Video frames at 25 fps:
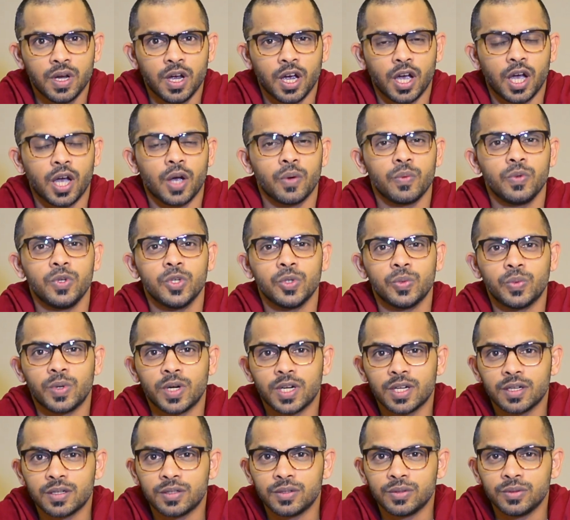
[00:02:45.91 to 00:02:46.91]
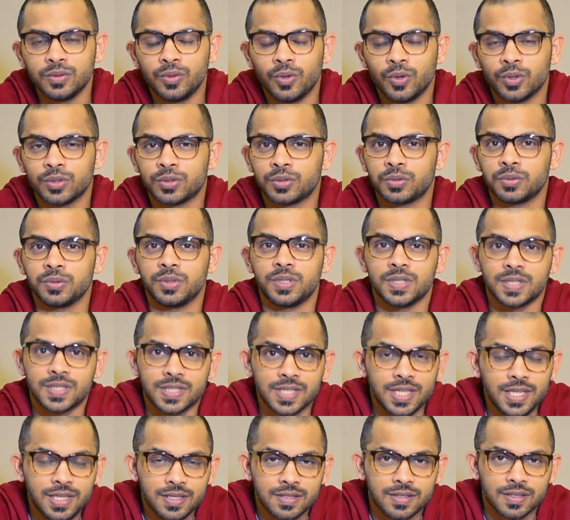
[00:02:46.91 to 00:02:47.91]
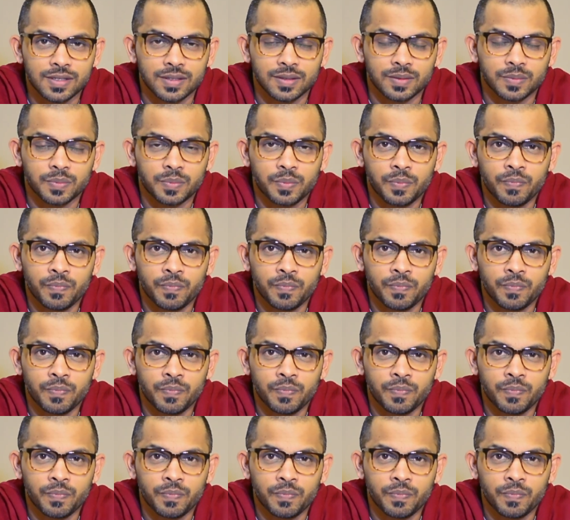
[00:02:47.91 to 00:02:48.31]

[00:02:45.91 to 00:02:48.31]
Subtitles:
how you wanted to go through the season.